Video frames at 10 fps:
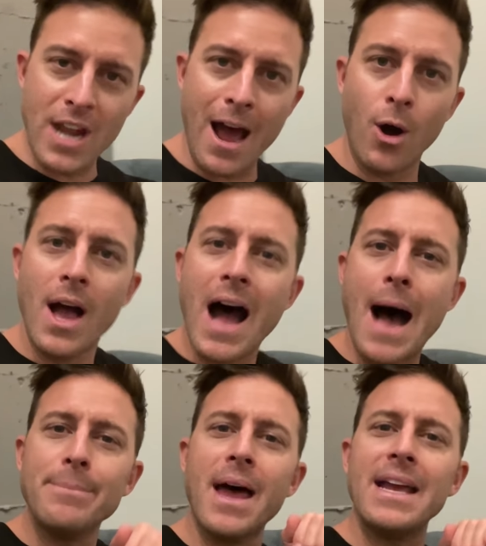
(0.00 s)
Now,
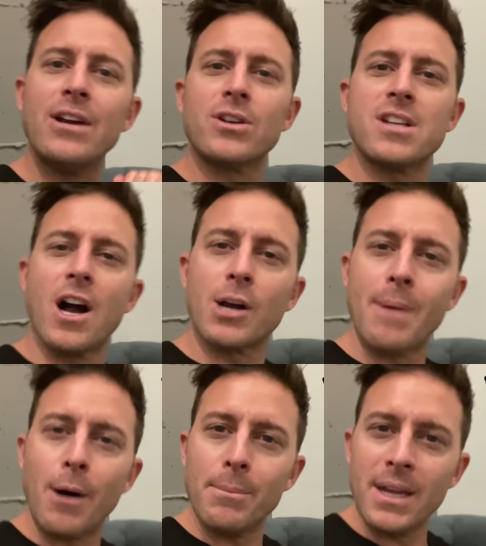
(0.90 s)
I'm not here to talk
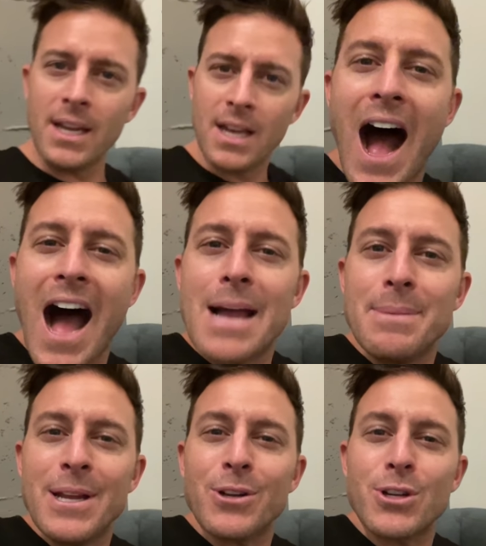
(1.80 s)
about me, I'm
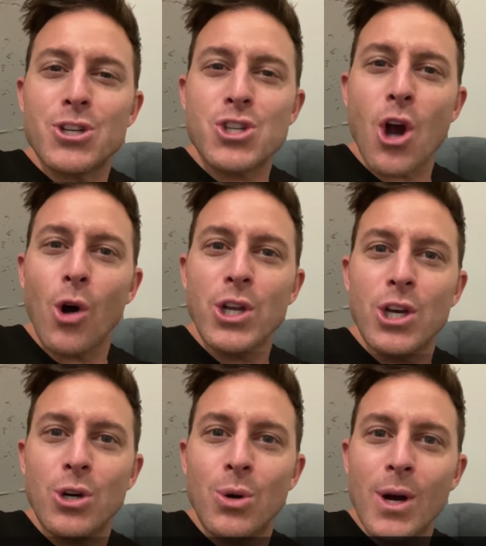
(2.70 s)
here to show
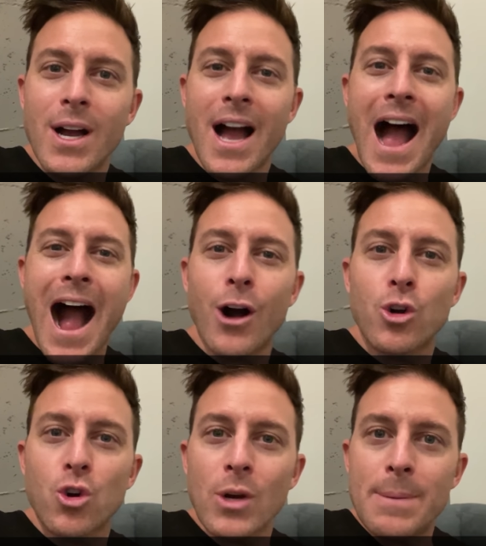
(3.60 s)
you how
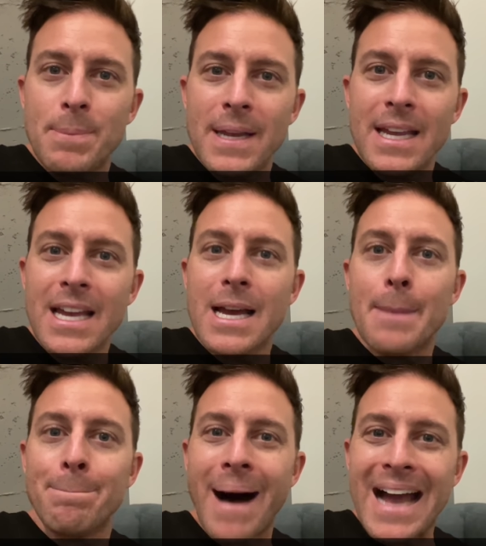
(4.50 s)
creepy
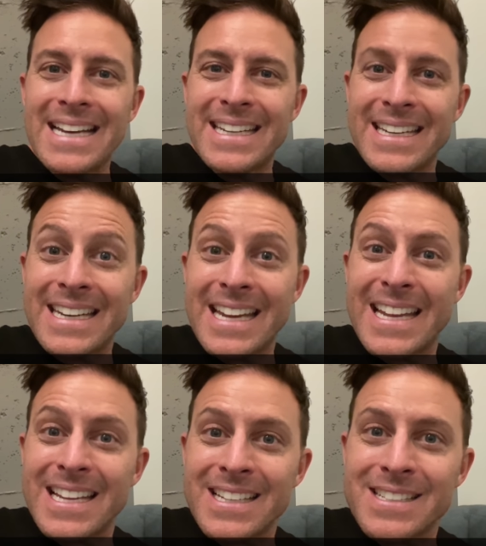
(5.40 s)
Biden
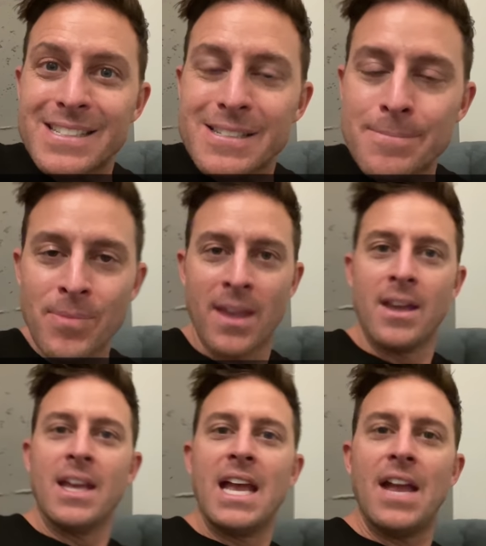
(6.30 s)
is.
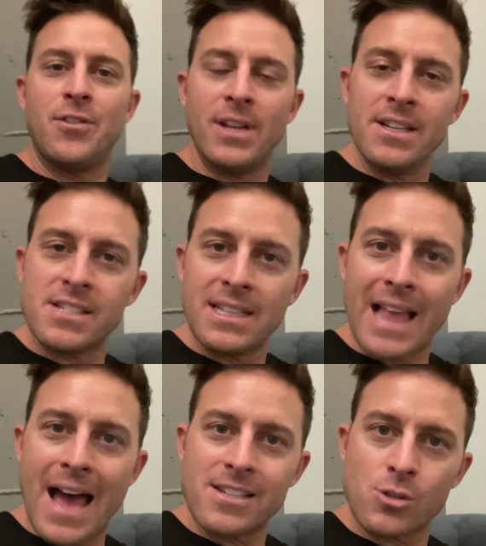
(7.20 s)
If you didn't see
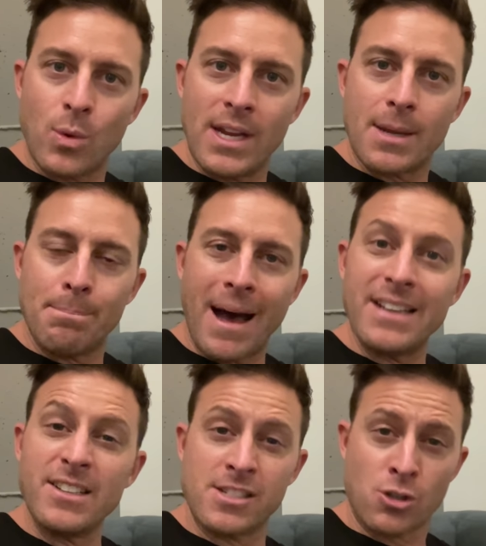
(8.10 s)
last week,
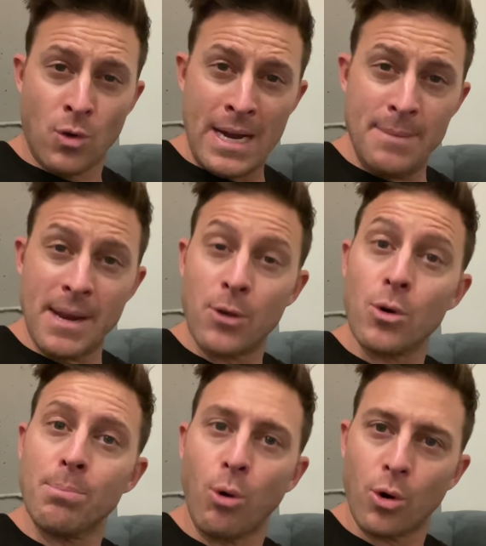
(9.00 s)
Biden screamed at a
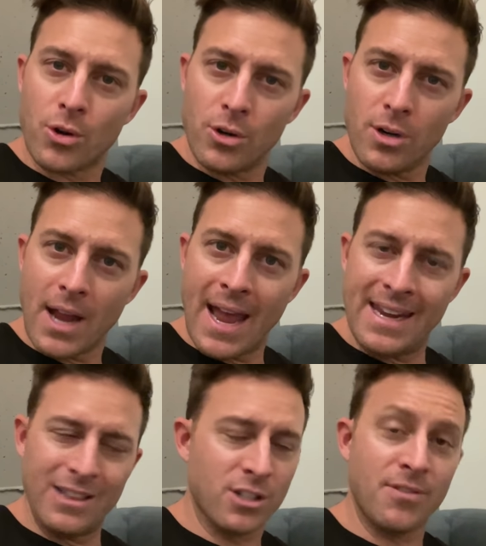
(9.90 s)
reporter and
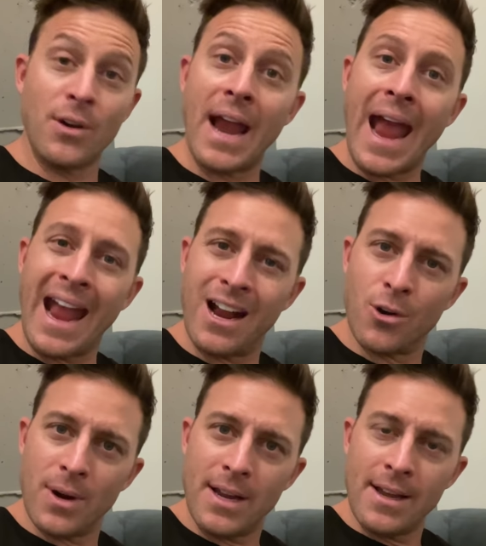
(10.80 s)
he looked very angry.